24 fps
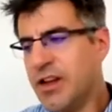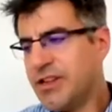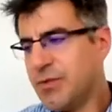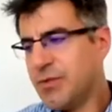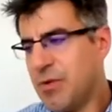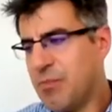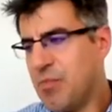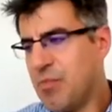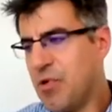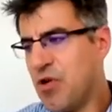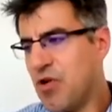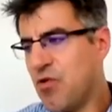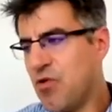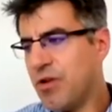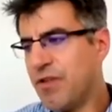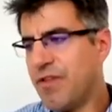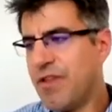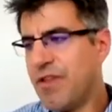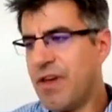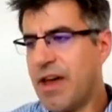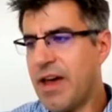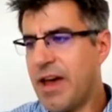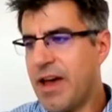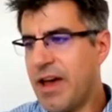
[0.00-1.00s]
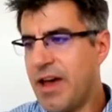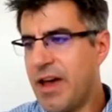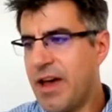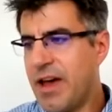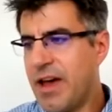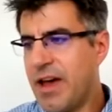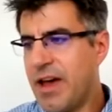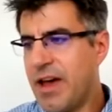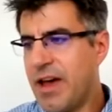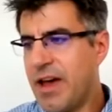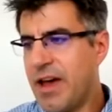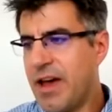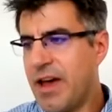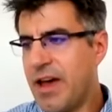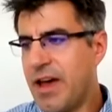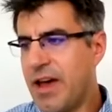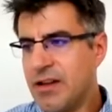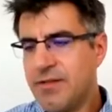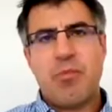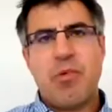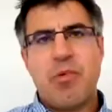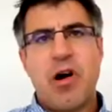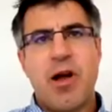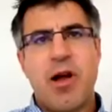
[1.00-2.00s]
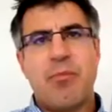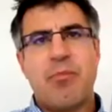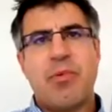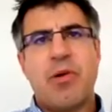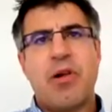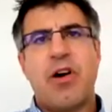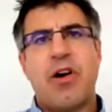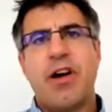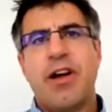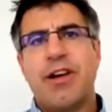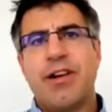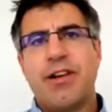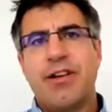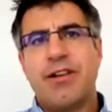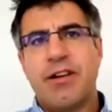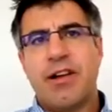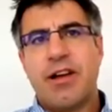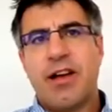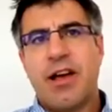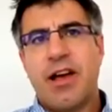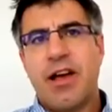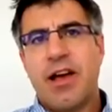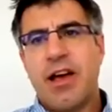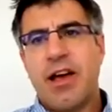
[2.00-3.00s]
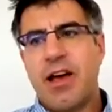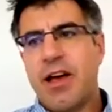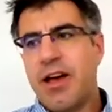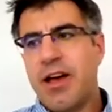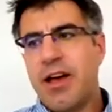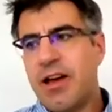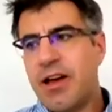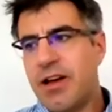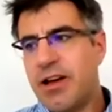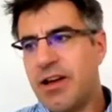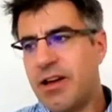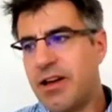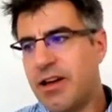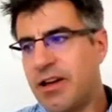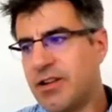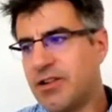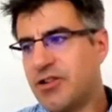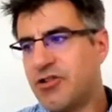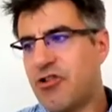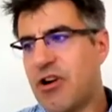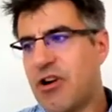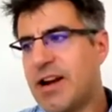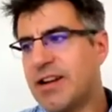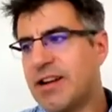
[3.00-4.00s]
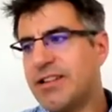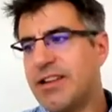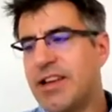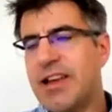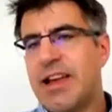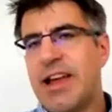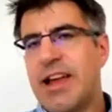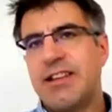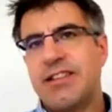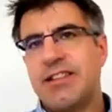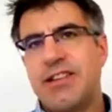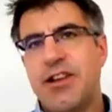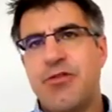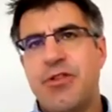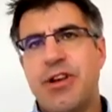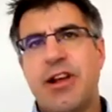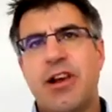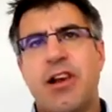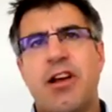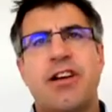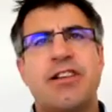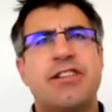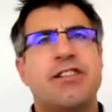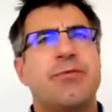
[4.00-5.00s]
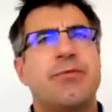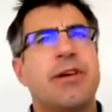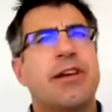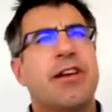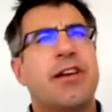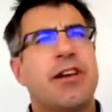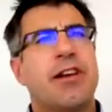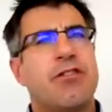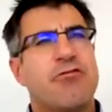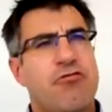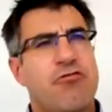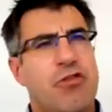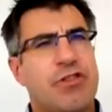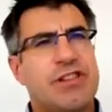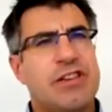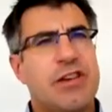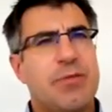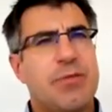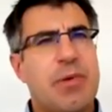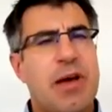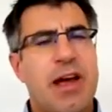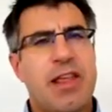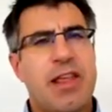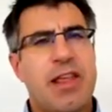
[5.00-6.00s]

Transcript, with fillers: So we put all of their, forward pipeline, uh, tracked it against Uniclass so we could cross